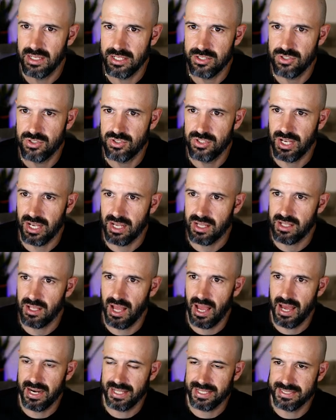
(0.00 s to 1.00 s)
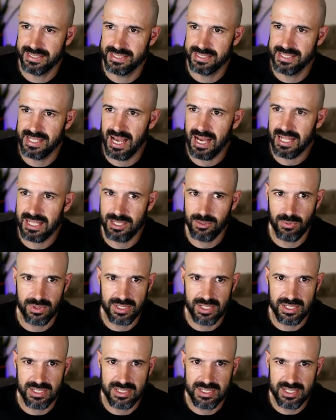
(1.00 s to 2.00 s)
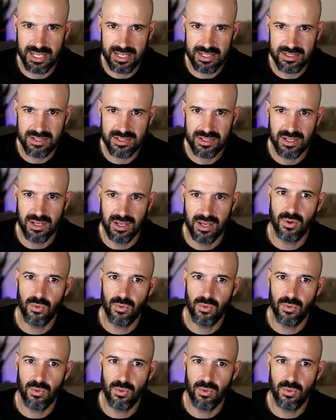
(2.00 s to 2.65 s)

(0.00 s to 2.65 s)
let's check out exactly what this says.